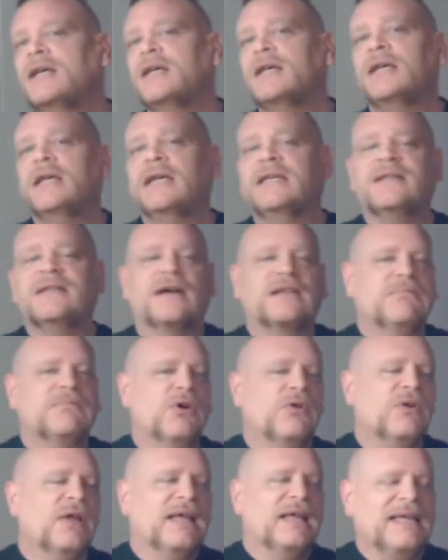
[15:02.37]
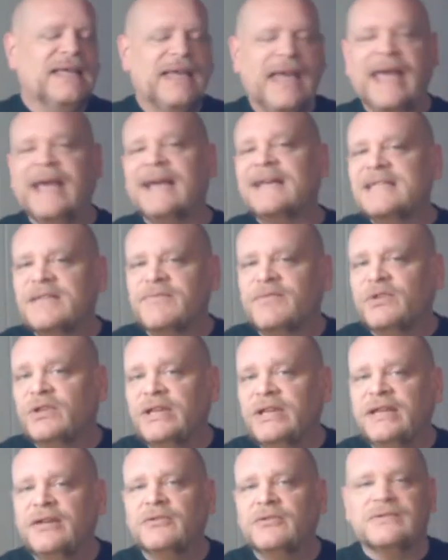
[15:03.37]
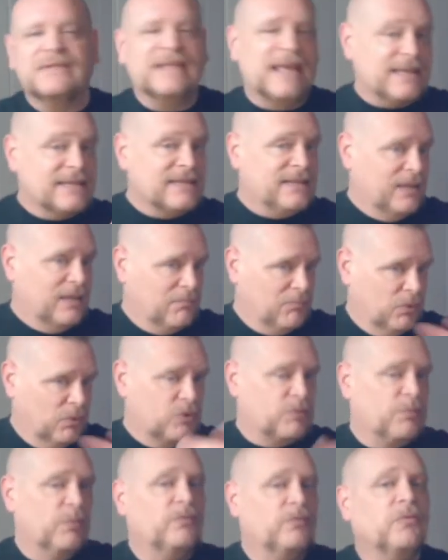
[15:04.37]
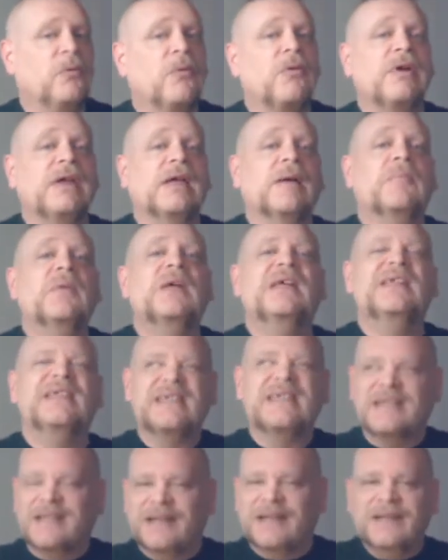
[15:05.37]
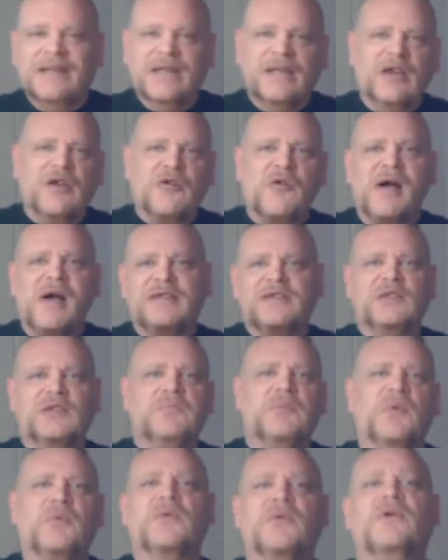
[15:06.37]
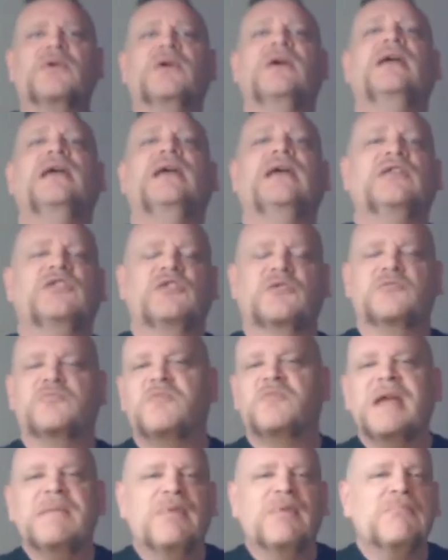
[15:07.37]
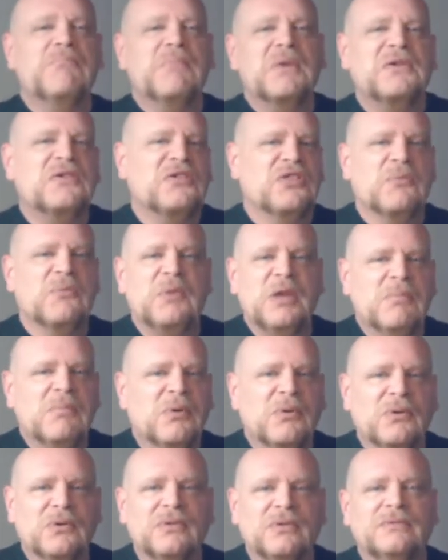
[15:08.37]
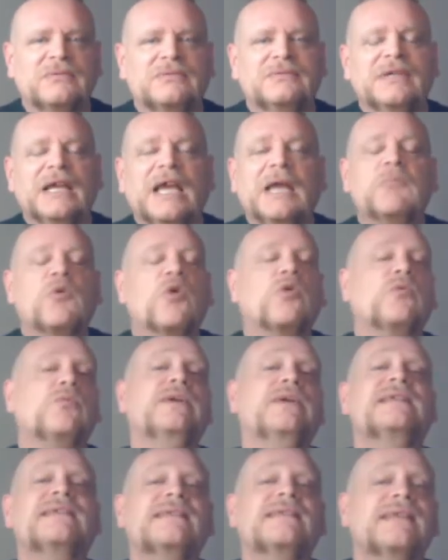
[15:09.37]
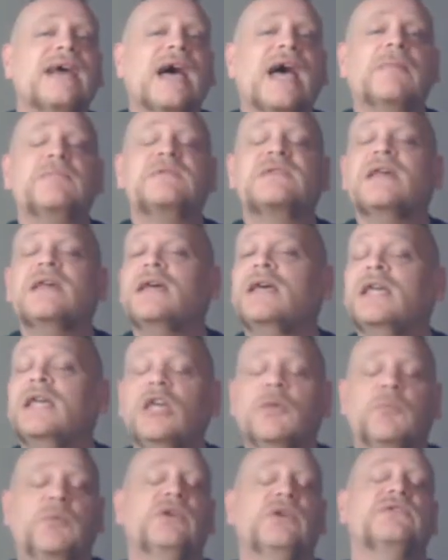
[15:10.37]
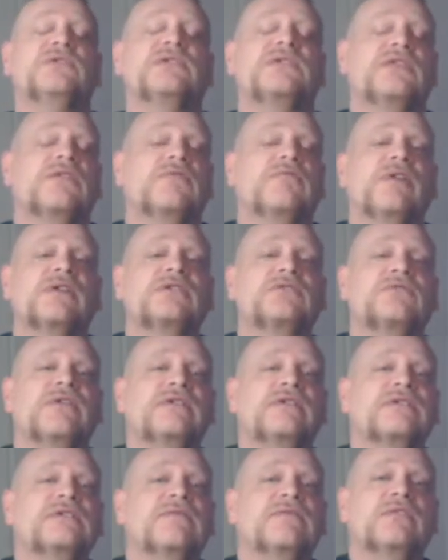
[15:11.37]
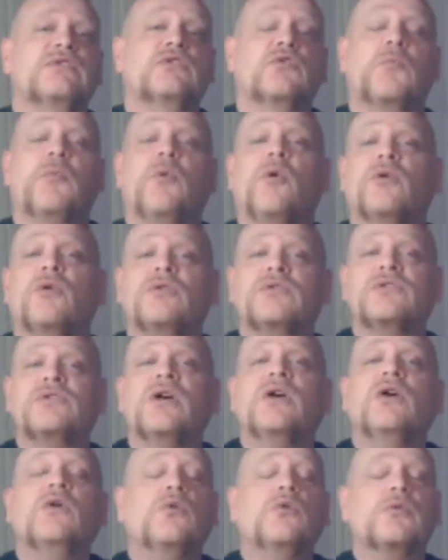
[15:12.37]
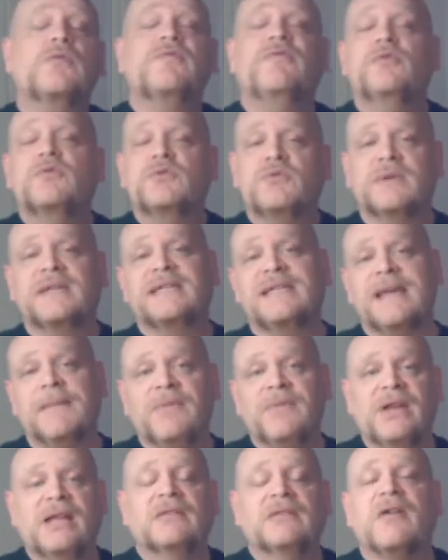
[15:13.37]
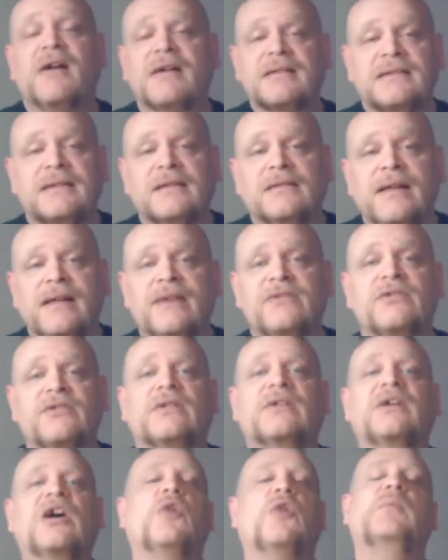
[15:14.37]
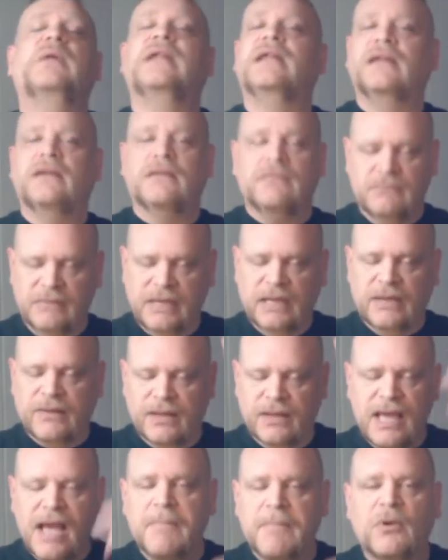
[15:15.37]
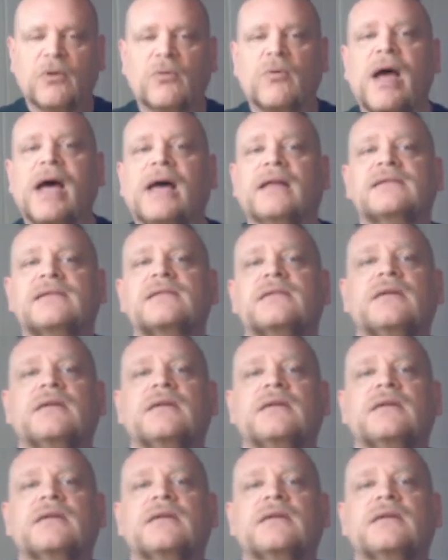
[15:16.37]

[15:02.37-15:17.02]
He talked about gangs of illegals, as did Bush before him, slinking across the border to rape and murder the people. In more recent times, he appeals to the frustrations of his supporters who refuse to accept that he lost the election, culminating in the Capitol riots.